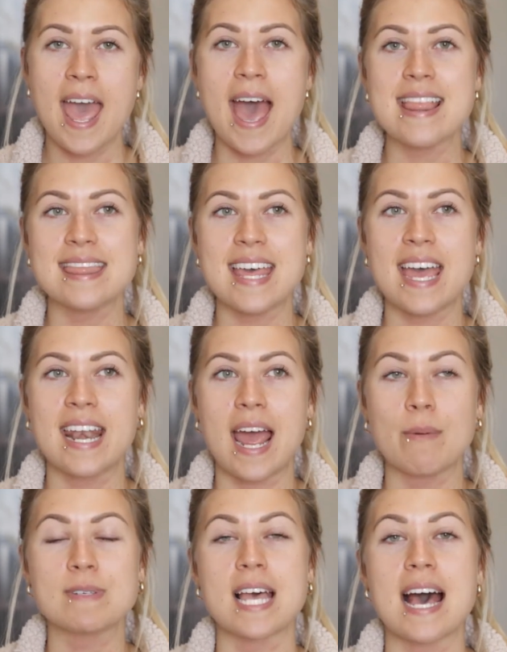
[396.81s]
And then
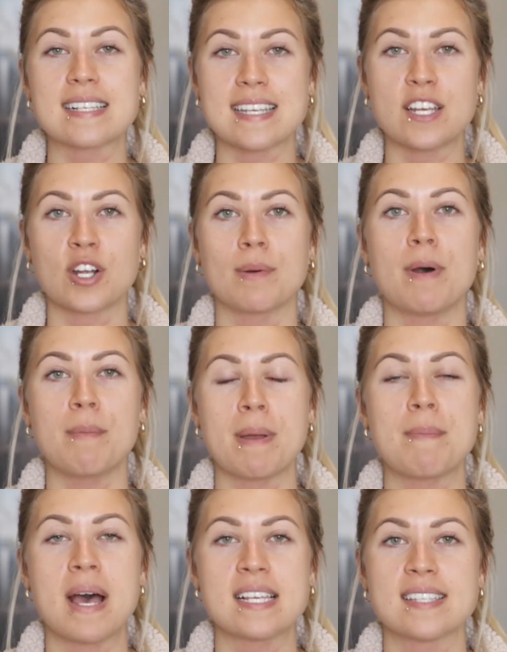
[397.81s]
I was asking her about my
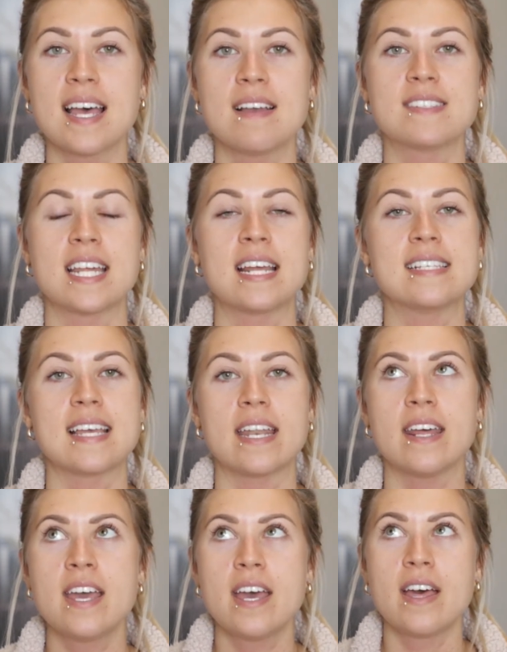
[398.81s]
past lives, and I
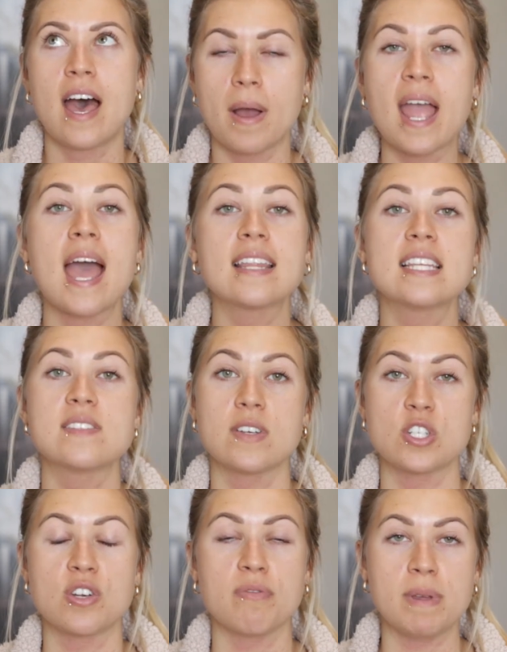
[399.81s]
said, I had this
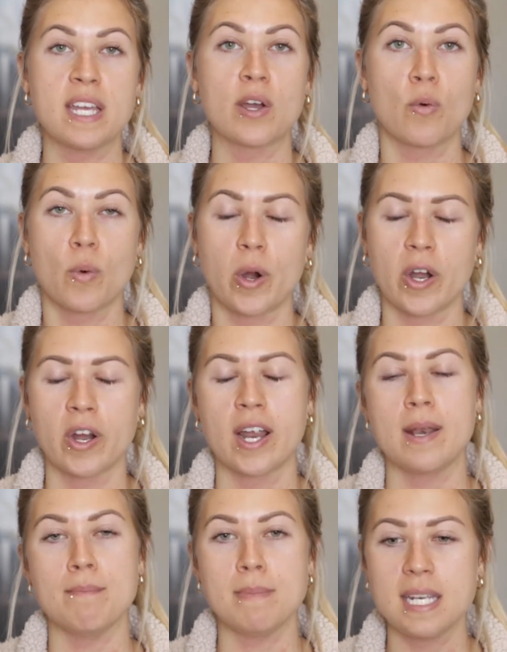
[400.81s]
vision of being a warrior,
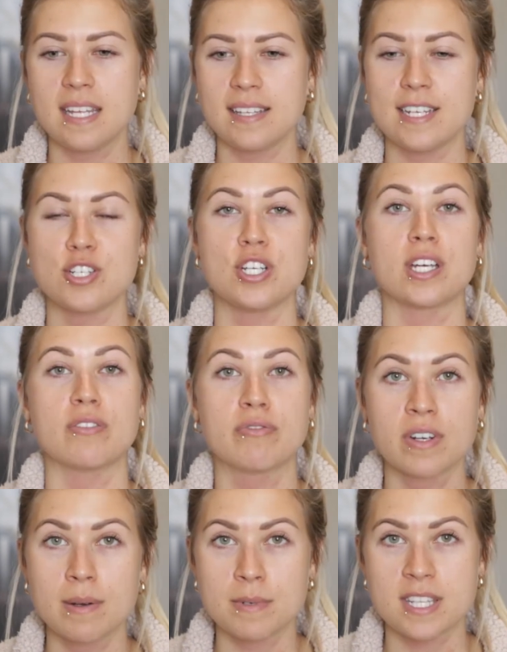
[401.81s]
and immediately she
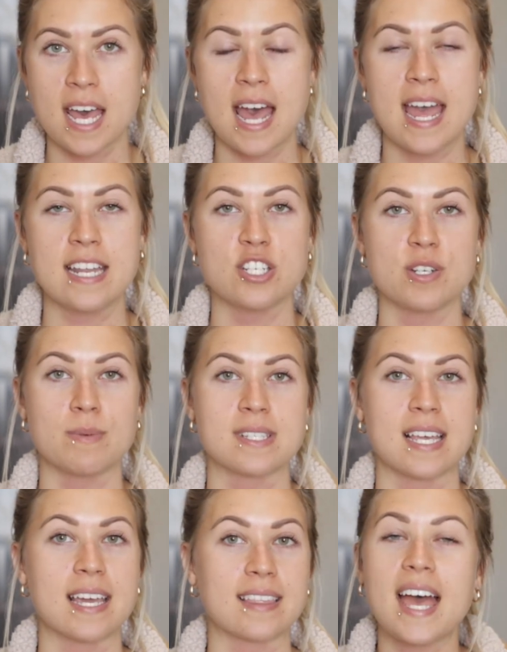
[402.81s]
confirmed that, and she was
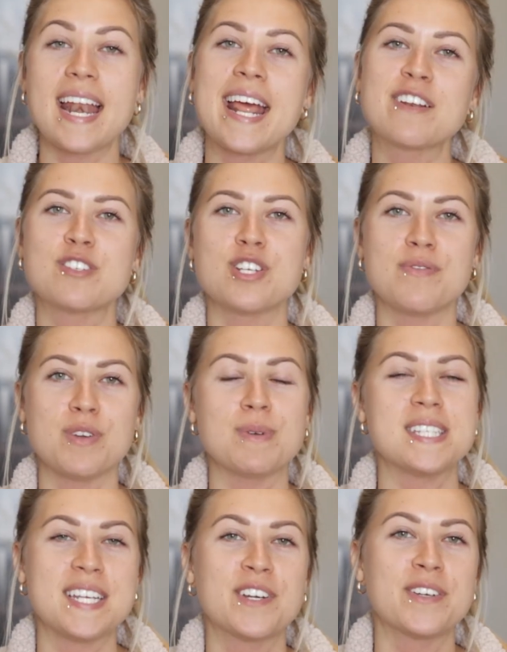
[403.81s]
like, that energy of you
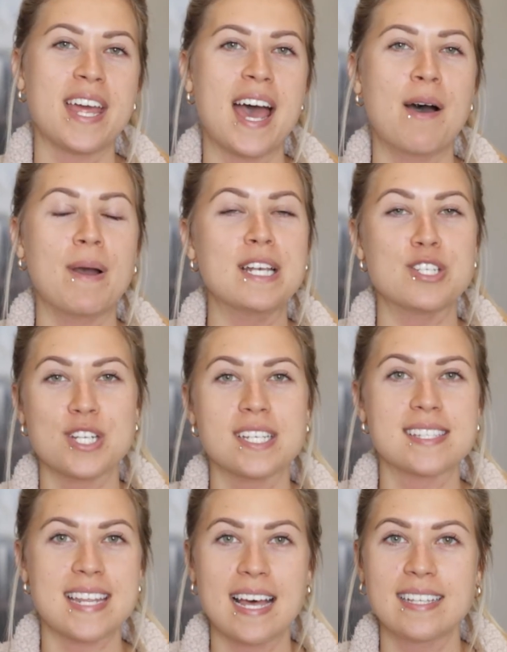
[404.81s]
is here now, and she
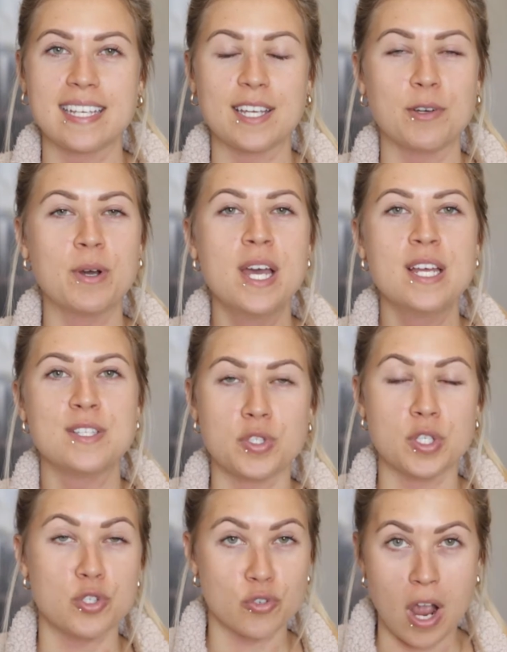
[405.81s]
is telling you
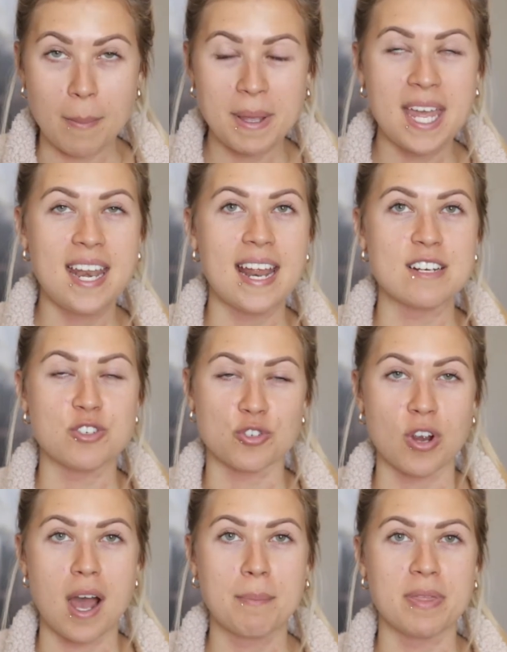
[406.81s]
to drop it and
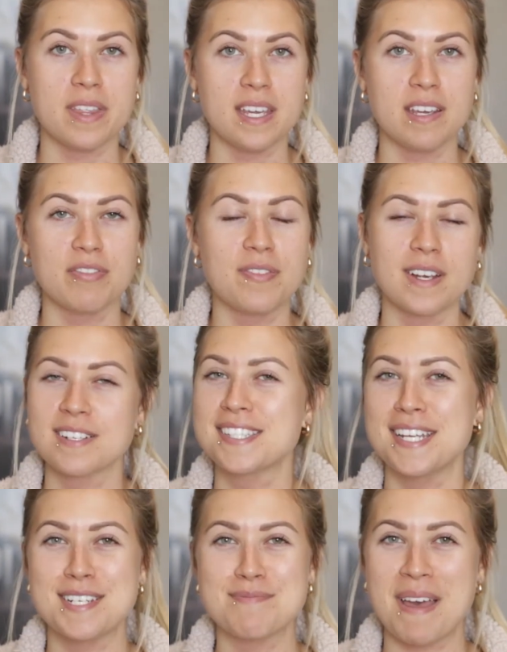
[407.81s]
drop the fierce
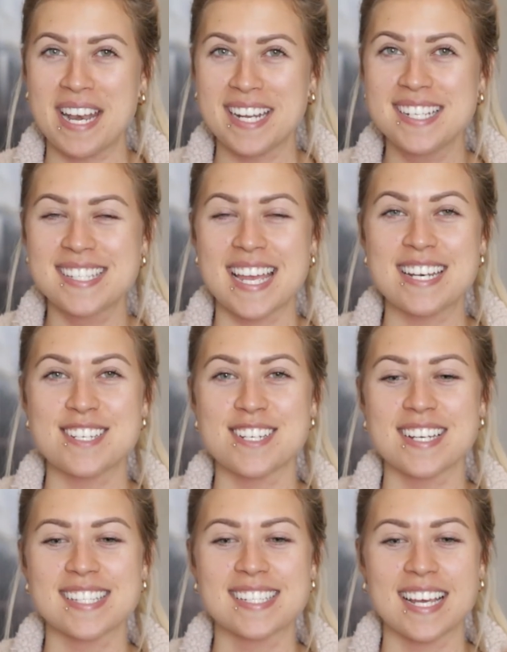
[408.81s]
independence and
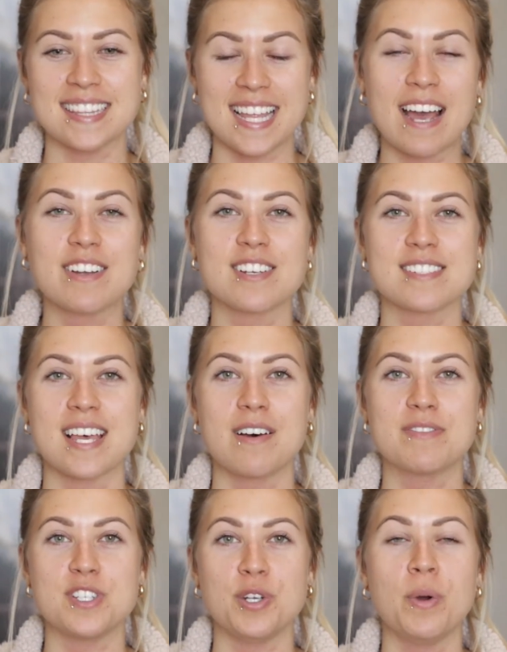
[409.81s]
just allow
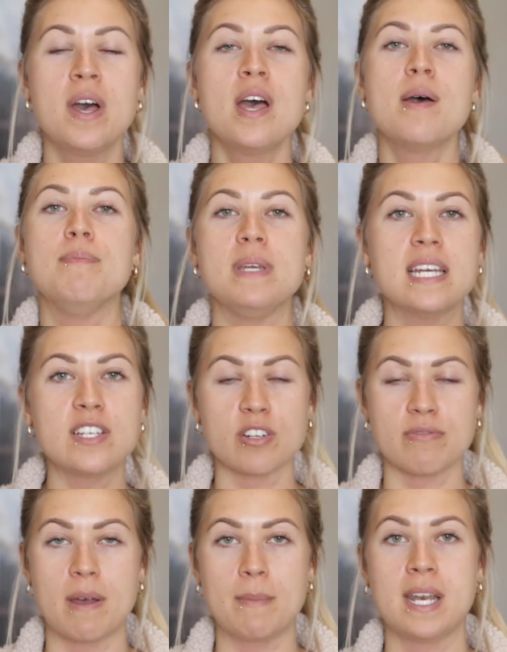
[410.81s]
yourself to be in your
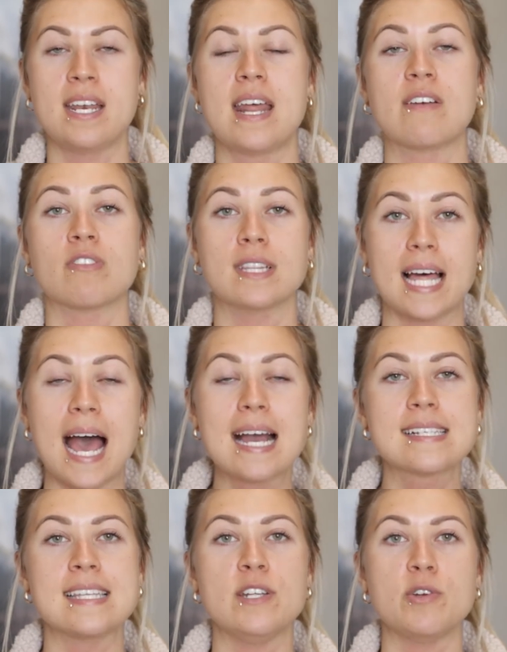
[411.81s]
feminine and
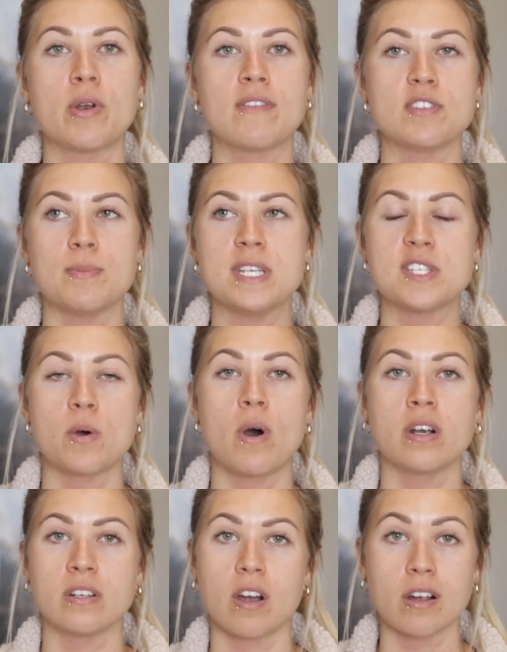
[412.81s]
relax, and you don't have to be so
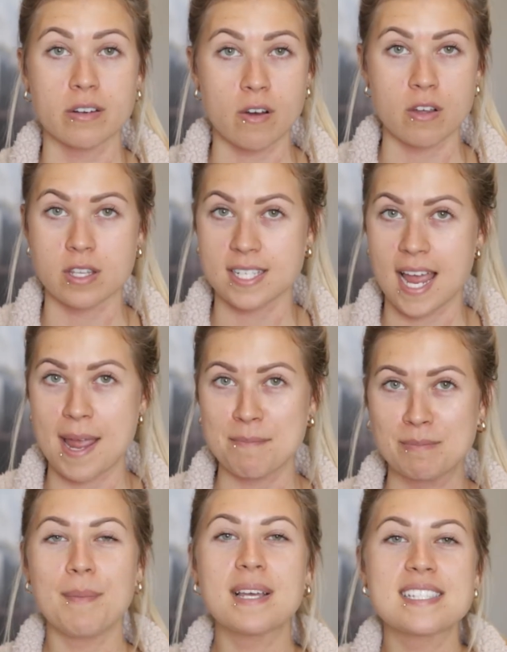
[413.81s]
on guard all the time.
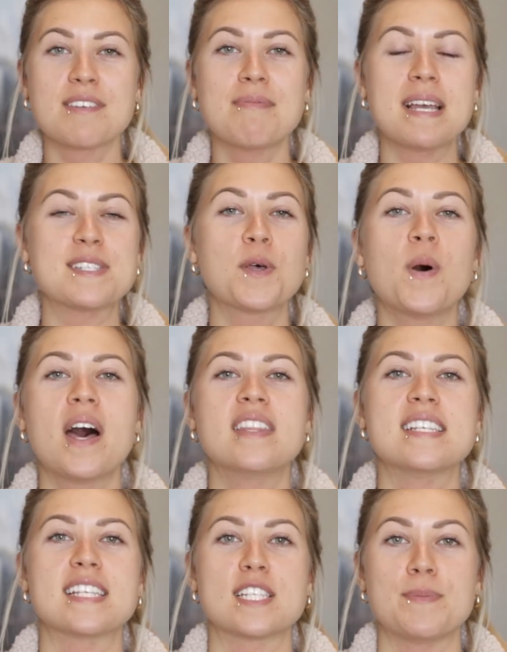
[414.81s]
Because if my soul had
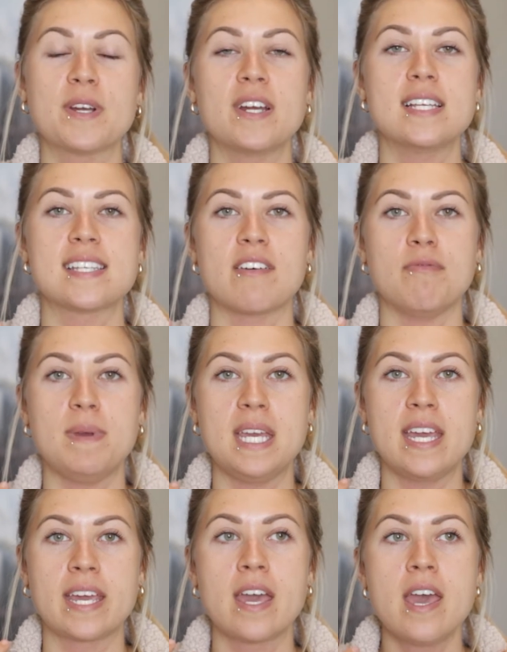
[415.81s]
this experience of
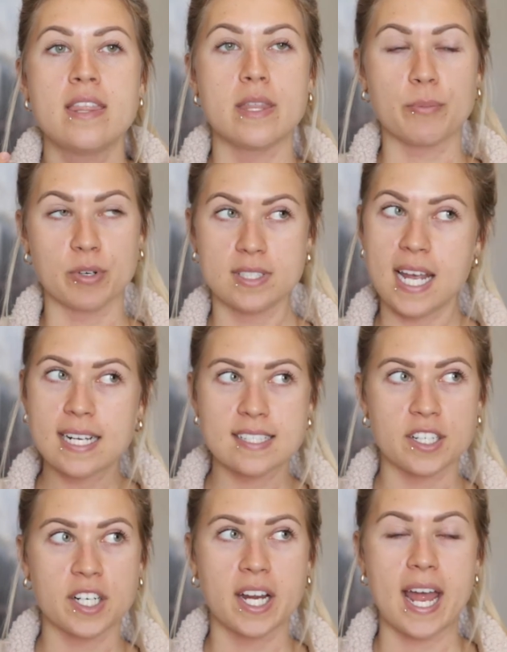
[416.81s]
being the
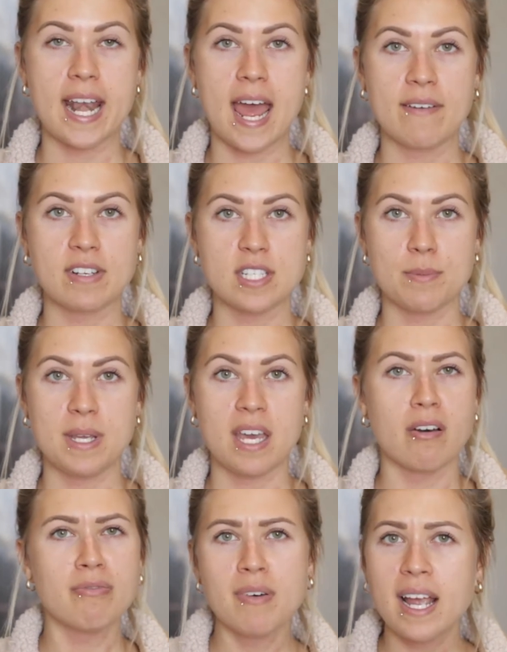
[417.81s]
protector and having to be
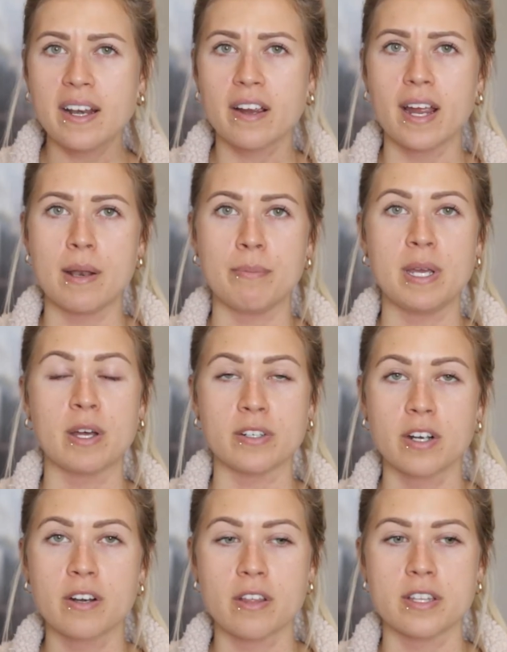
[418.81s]
a fighter and be on
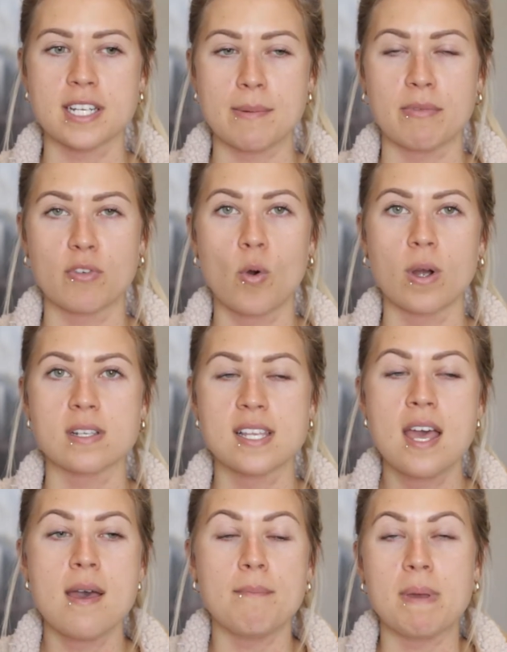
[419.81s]
guard all the time, of course,
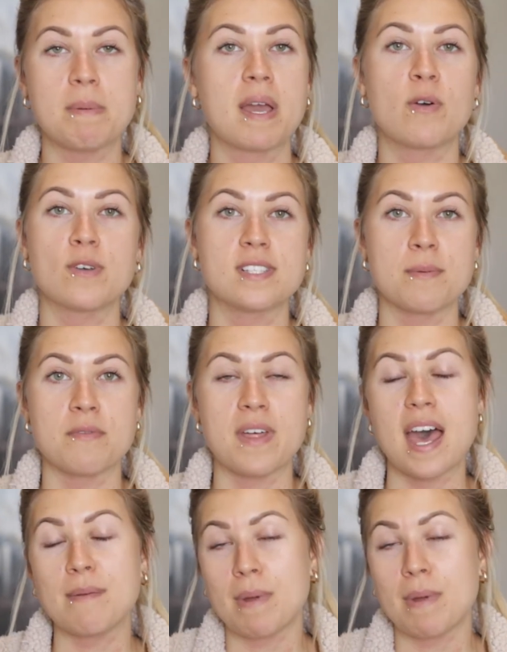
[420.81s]
maybe I hold some of that